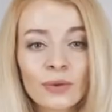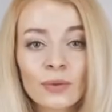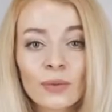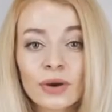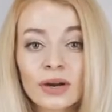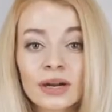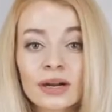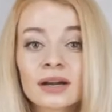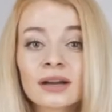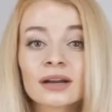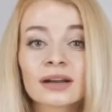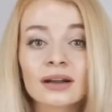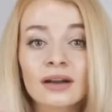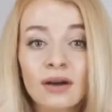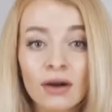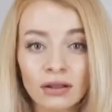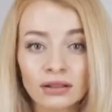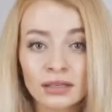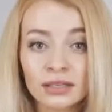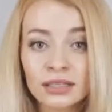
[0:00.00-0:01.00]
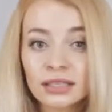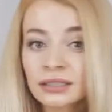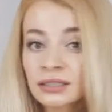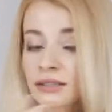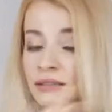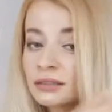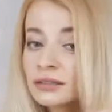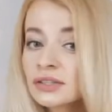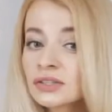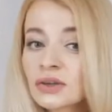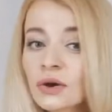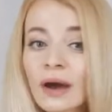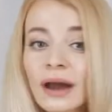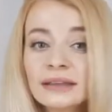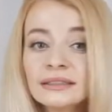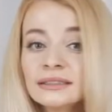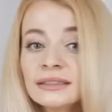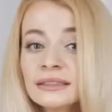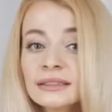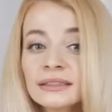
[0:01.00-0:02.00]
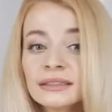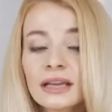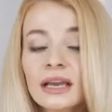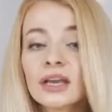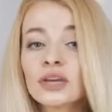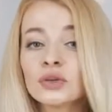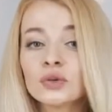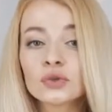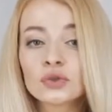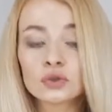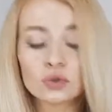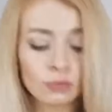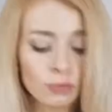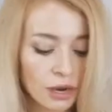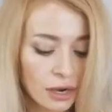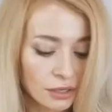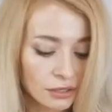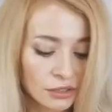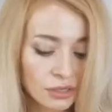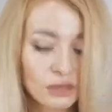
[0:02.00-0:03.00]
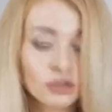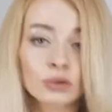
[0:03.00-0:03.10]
were colored, so I didn't use too much.